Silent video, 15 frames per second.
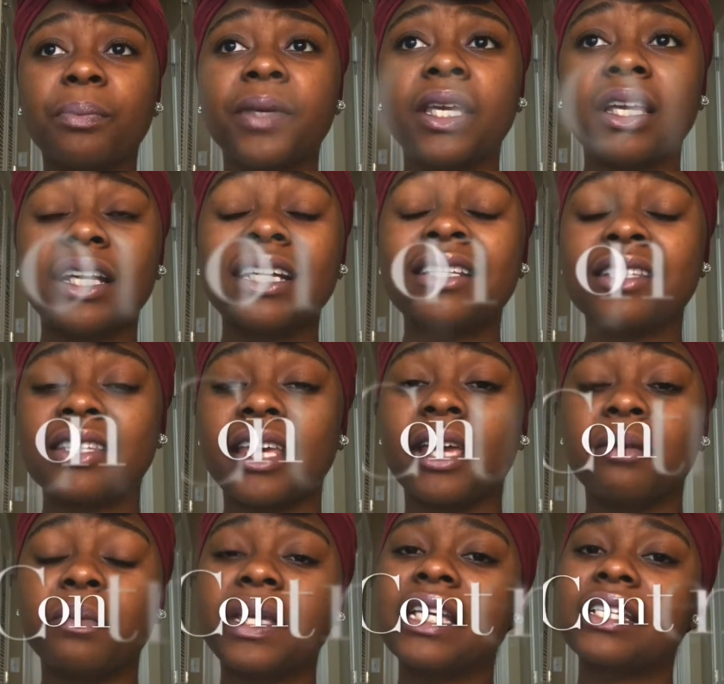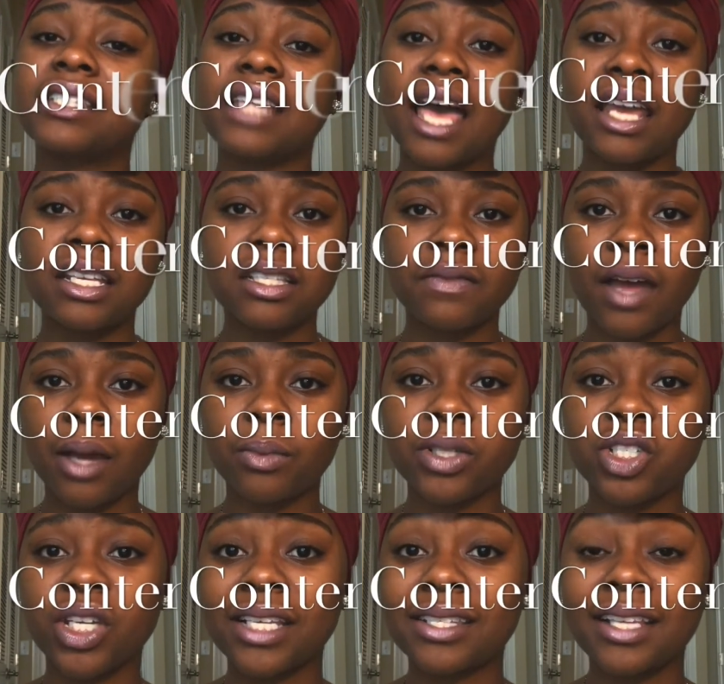being content, being satisfied
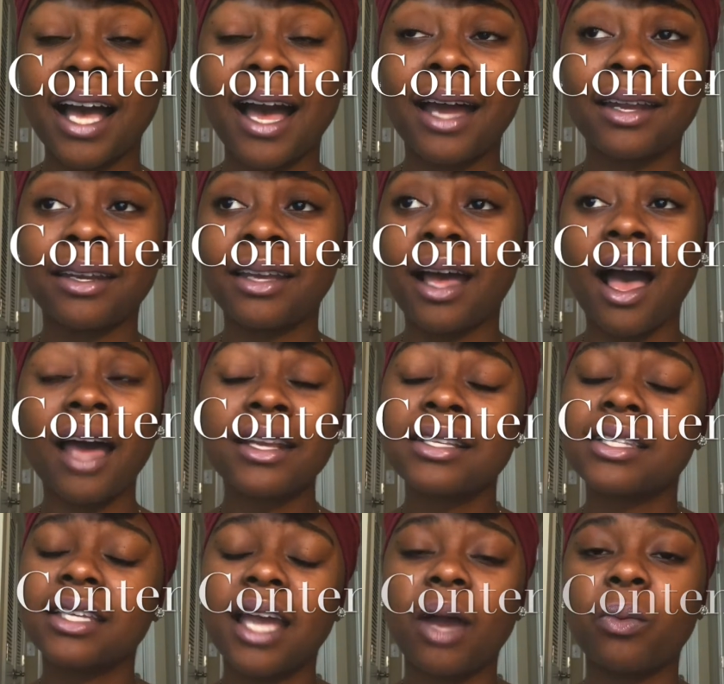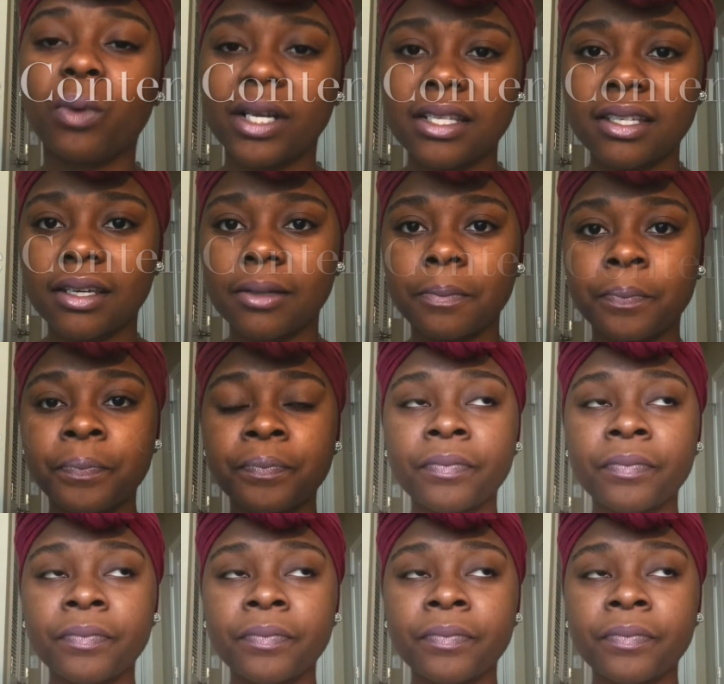with just God. And honestly, I wasn't.